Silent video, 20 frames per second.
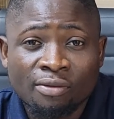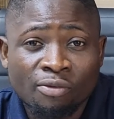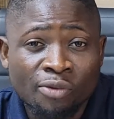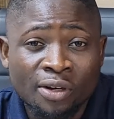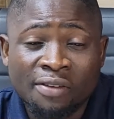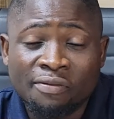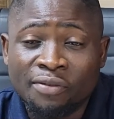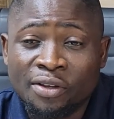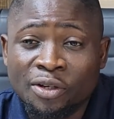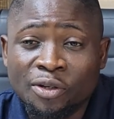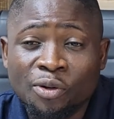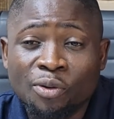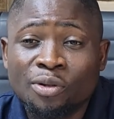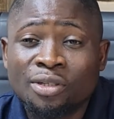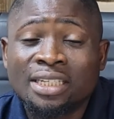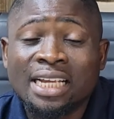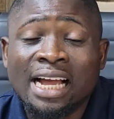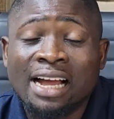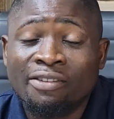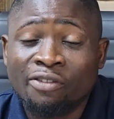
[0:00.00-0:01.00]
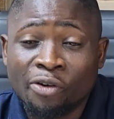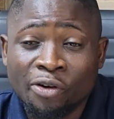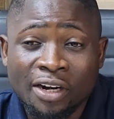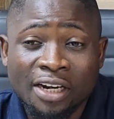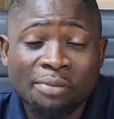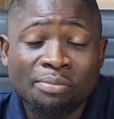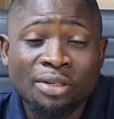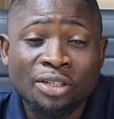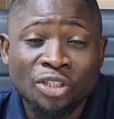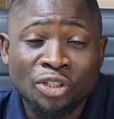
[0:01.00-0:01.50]
The videos have
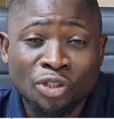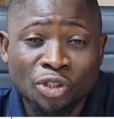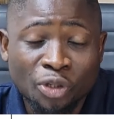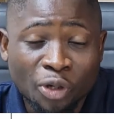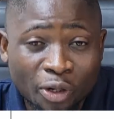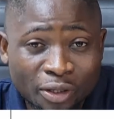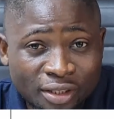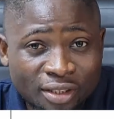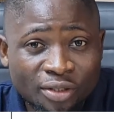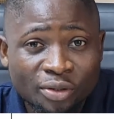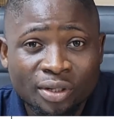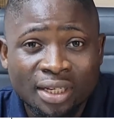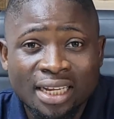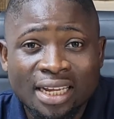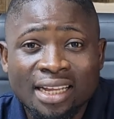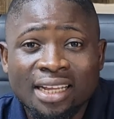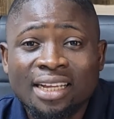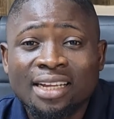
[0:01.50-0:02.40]
already been shot, okay?